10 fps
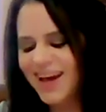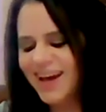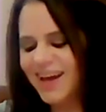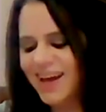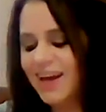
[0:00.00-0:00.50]

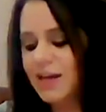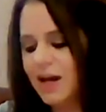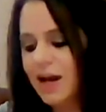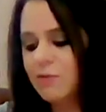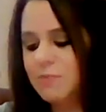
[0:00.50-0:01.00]

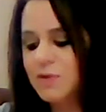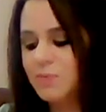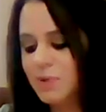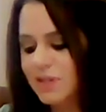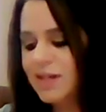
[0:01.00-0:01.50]
I would be
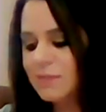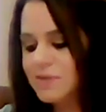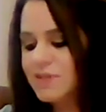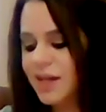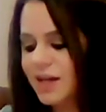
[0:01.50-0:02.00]
really
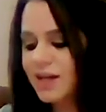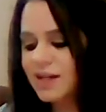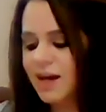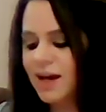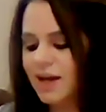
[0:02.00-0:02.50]
upset.